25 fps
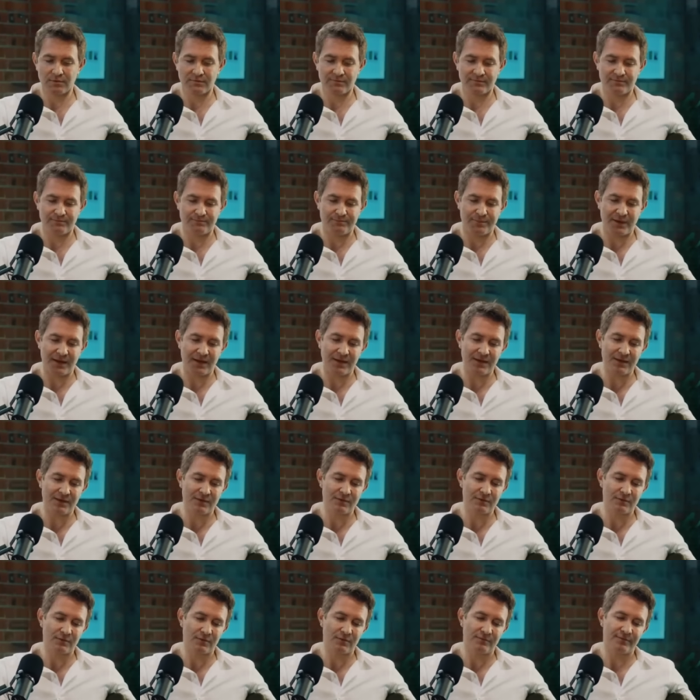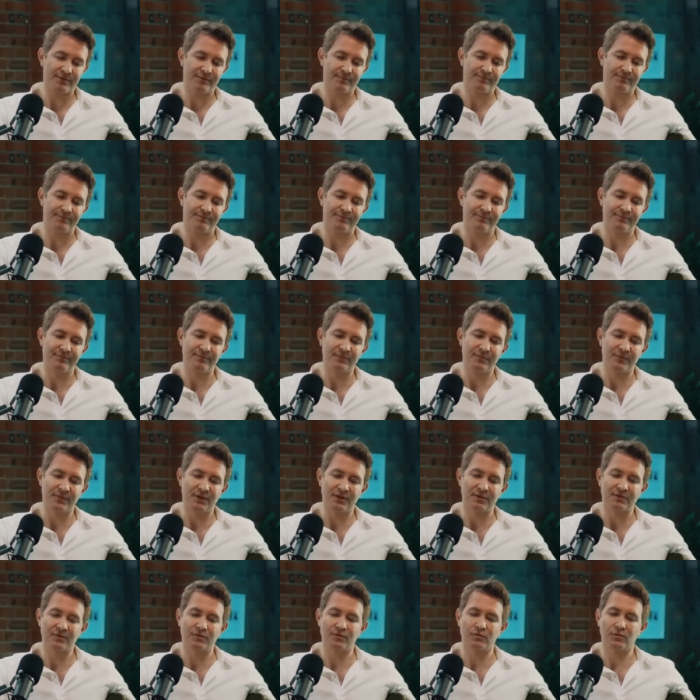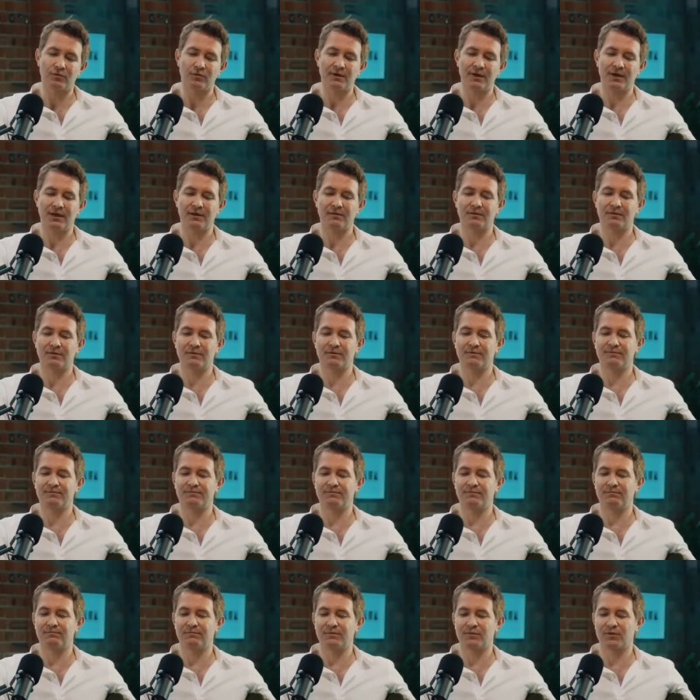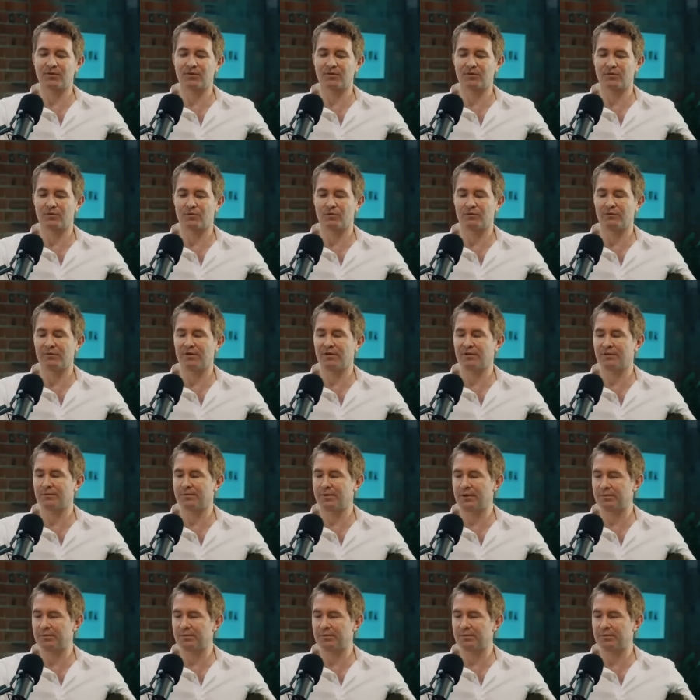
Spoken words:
And pillage all of the storehouse of stories that